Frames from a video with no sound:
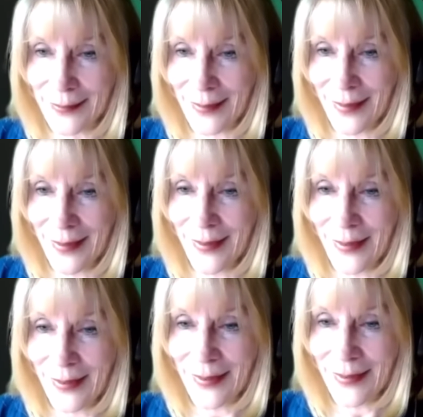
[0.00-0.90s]
I
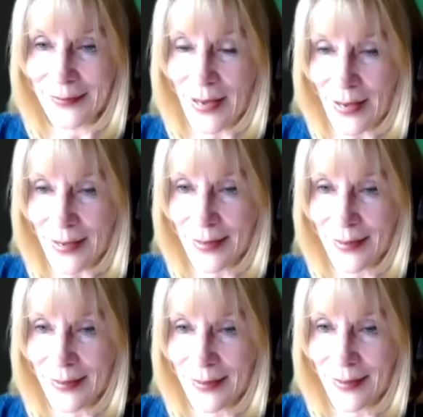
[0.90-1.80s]
remember seeing yeah. that
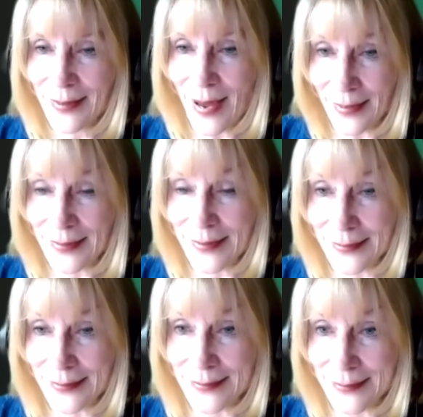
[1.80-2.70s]
interview. Yeah. And he
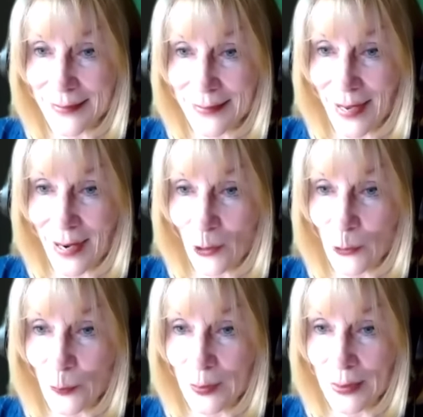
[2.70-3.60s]
did not
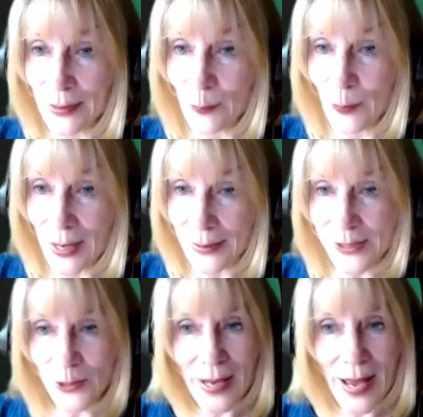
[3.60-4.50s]
open the
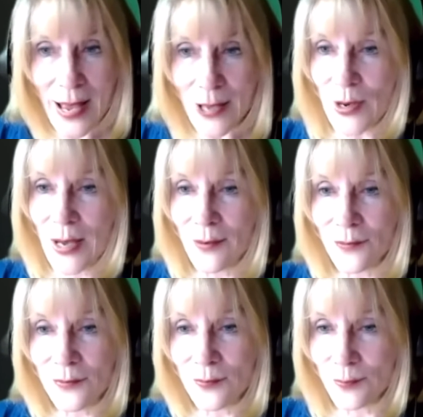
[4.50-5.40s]
box. So it had to have
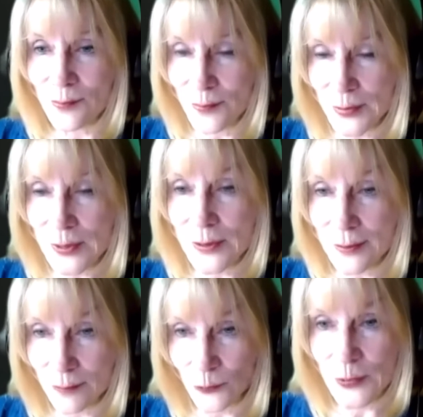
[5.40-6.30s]
stank,
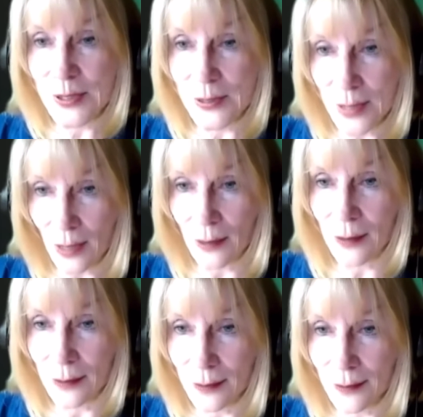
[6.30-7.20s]

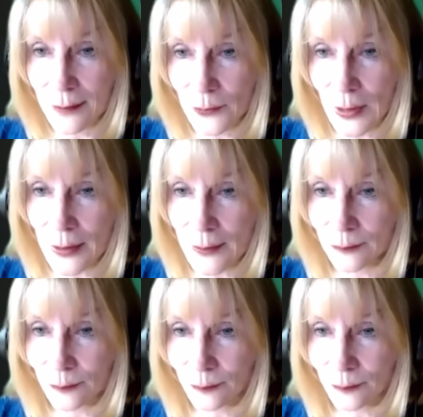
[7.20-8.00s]
stink, right?